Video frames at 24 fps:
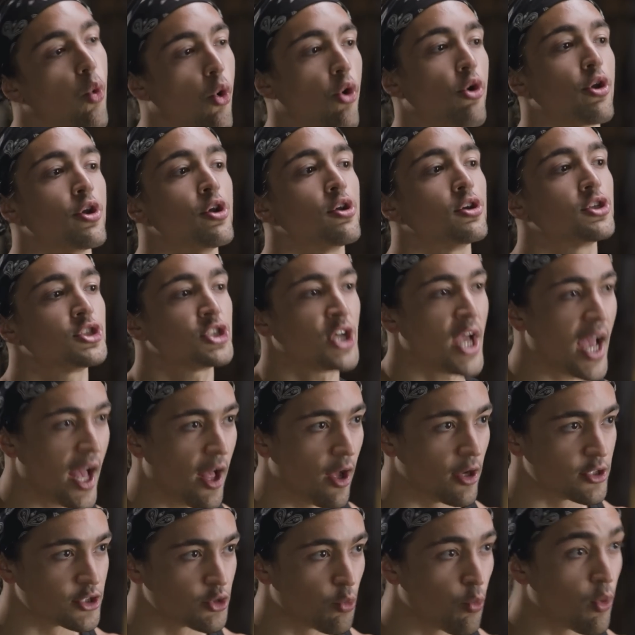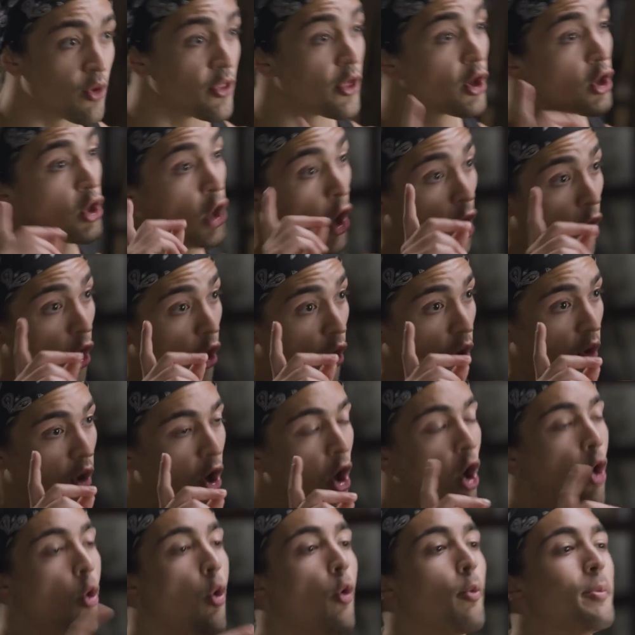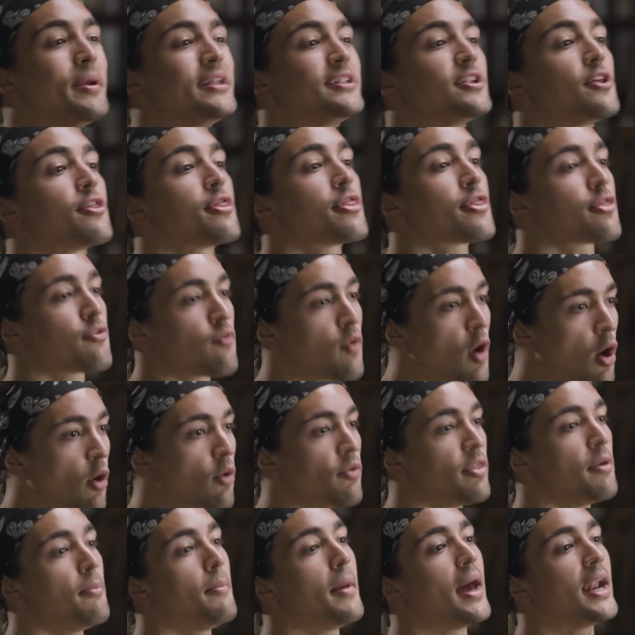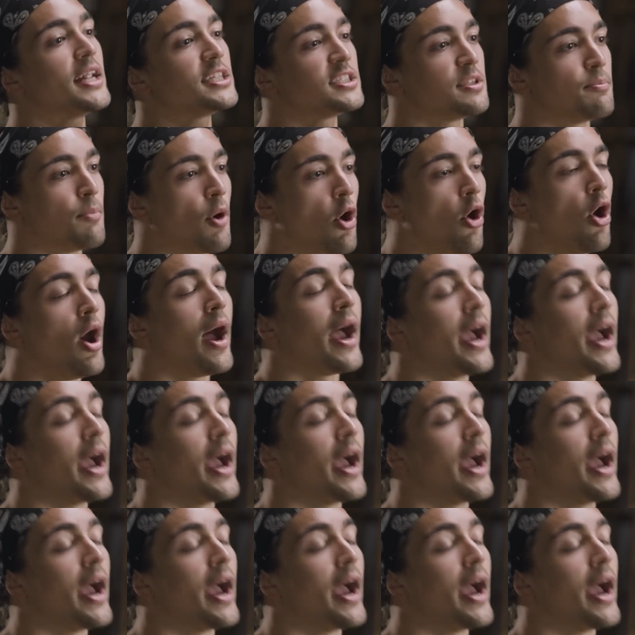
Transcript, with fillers: warrior challenge, where the goal will be to throw the medicine ball